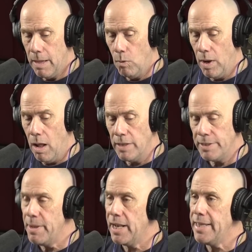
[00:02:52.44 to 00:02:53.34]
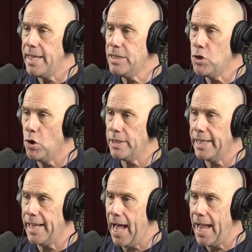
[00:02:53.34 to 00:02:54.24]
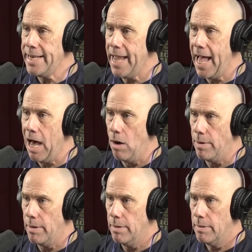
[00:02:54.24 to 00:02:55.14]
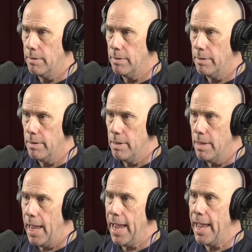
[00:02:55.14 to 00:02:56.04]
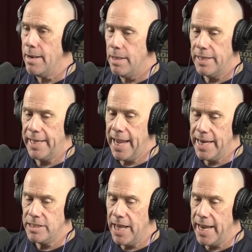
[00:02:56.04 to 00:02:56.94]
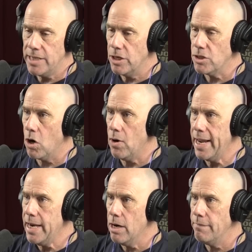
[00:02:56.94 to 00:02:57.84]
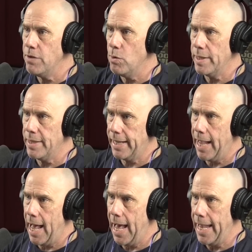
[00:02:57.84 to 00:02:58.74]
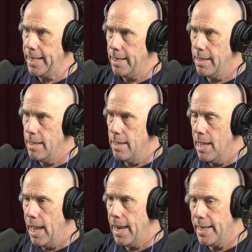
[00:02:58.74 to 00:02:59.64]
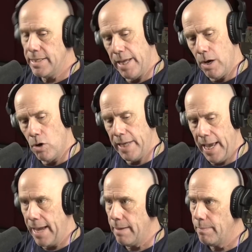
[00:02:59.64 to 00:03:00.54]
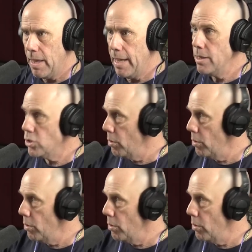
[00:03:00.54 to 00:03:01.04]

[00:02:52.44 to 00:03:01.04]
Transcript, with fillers: Well, ultimately, they took the guy down. And the case agents are interviewing the guy and they say, okay, and the